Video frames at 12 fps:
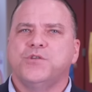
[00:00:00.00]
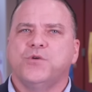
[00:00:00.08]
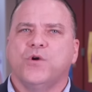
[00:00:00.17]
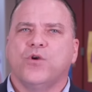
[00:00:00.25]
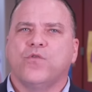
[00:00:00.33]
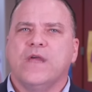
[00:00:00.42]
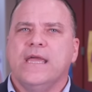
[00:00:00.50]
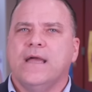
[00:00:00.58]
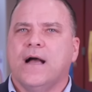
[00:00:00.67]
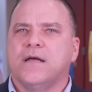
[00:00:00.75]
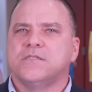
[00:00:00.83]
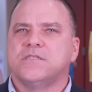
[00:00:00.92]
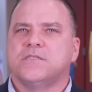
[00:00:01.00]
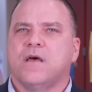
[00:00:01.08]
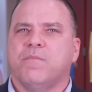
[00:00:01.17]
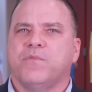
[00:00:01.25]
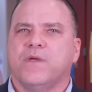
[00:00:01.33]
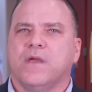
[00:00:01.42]
to agree on
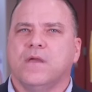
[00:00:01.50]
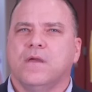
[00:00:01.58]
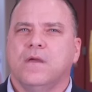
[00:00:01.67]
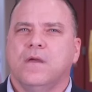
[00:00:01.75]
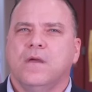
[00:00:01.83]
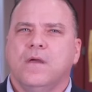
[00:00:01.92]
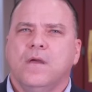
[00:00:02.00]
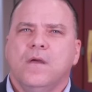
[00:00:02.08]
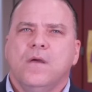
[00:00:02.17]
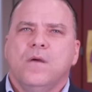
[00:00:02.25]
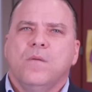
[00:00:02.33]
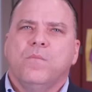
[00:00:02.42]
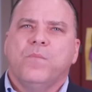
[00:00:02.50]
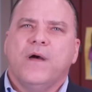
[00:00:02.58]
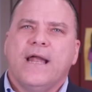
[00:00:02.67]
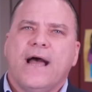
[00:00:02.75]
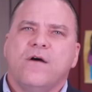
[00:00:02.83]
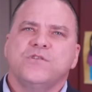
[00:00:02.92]
something.
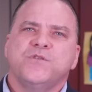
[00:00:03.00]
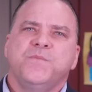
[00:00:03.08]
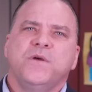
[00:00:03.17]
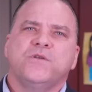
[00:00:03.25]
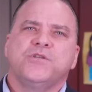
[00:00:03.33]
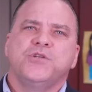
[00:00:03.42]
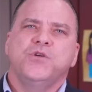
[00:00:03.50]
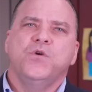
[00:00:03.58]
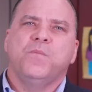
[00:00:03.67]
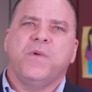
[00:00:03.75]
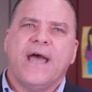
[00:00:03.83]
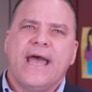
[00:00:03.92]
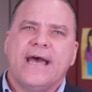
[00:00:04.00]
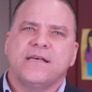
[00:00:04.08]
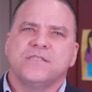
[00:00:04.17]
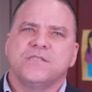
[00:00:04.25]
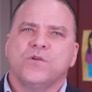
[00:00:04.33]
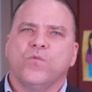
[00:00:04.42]
But House Bill 2
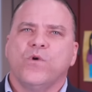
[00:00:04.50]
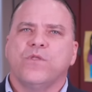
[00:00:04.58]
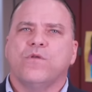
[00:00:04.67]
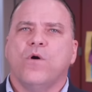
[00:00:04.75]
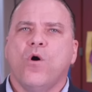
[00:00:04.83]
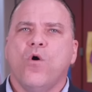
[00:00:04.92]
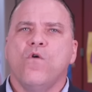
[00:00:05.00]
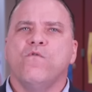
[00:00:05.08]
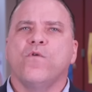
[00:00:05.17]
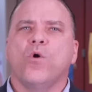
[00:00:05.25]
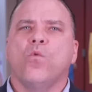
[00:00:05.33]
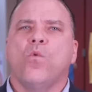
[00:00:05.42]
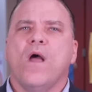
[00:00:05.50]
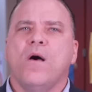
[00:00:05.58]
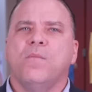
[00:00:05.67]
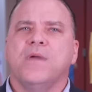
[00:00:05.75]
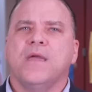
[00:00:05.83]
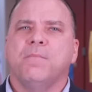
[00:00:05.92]
passed with
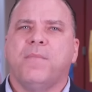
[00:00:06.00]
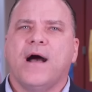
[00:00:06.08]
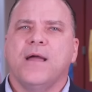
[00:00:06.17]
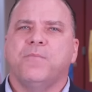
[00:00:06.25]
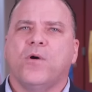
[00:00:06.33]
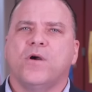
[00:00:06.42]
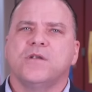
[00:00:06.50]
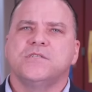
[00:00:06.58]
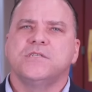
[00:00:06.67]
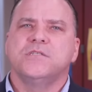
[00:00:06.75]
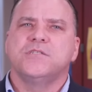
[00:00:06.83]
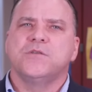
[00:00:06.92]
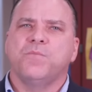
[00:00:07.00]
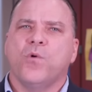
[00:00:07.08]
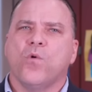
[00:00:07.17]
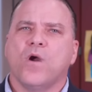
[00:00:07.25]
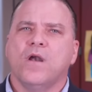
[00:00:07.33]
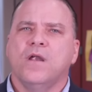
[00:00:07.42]
overwhelming bipartisan
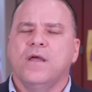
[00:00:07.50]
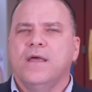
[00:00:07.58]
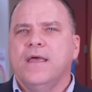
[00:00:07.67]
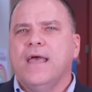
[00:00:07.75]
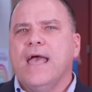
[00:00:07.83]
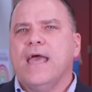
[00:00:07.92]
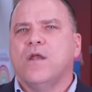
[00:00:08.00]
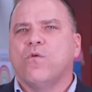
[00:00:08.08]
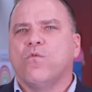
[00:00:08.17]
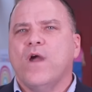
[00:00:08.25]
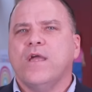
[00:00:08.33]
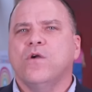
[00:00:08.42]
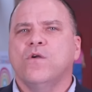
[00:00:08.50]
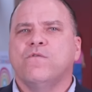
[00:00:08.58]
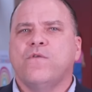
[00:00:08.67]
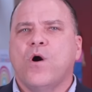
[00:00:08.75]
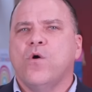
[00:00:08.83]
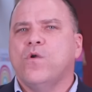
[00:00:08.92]
support and a record
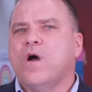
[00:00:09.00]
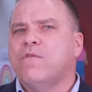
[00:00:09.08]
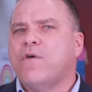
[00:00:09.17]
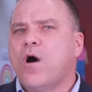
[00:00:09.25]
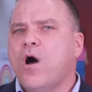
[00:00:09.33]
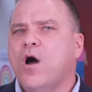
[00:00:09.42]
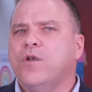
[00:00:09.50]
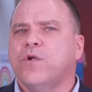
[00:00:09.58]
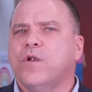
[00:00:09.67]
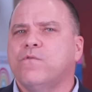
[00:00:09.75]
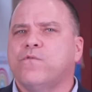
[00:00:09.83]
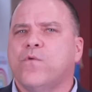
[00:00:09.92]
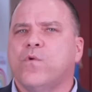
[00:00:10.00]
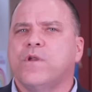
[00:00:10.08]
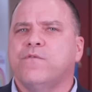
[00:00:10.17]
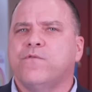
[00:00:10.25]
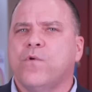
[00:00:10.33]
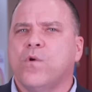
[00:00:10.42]
vote of
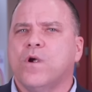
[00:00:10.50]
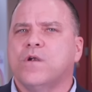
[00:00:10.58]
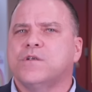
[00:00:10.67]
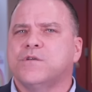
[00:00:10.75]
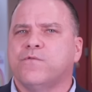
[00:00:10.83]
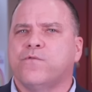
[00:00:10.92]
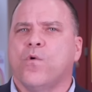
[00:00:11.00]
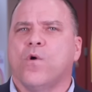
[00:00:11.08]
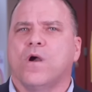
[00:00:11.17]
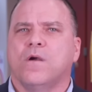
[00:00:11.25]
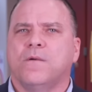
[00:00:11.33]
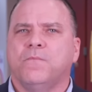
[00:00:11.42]
144-4.